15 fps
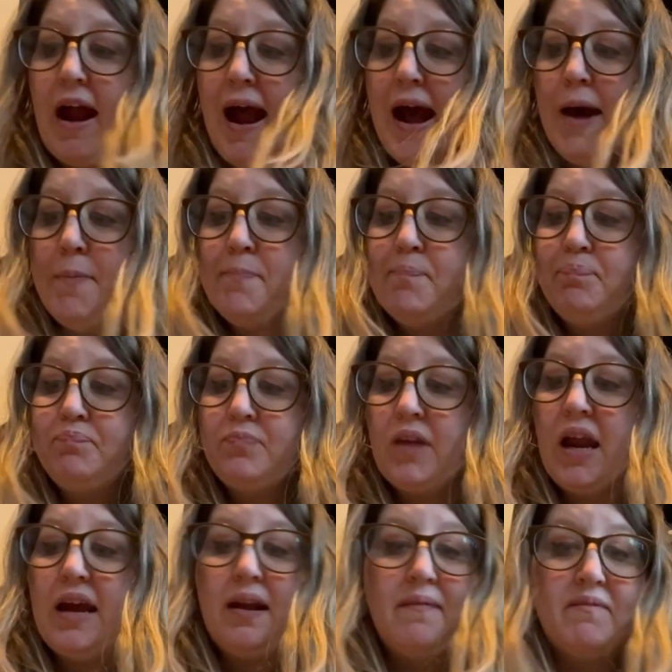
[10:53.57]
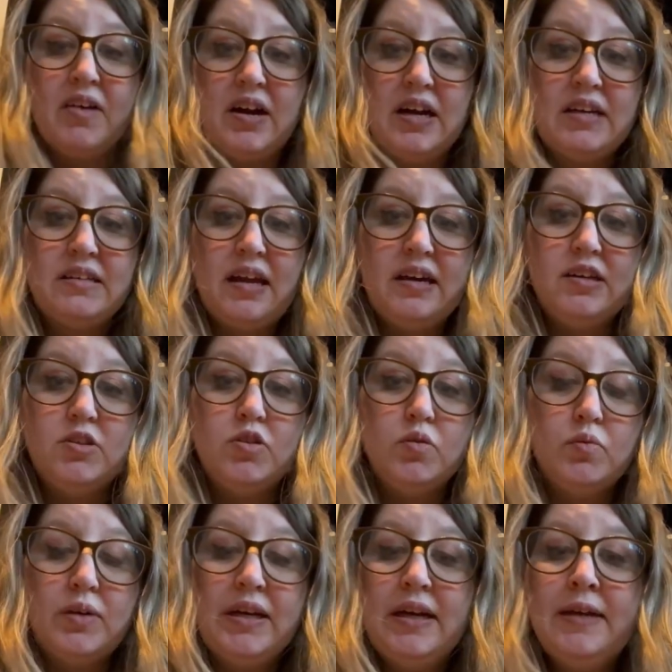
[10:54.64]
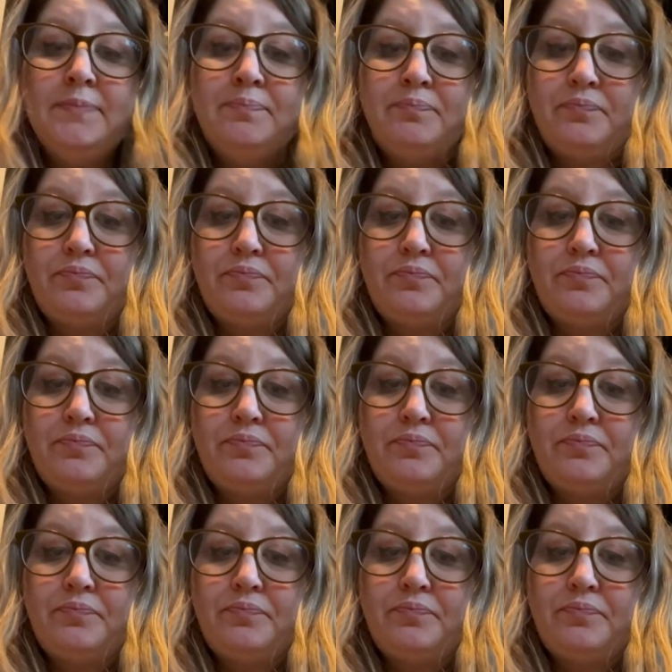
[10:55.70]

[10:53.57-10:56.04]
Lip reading: app, and I'm very excited to read it.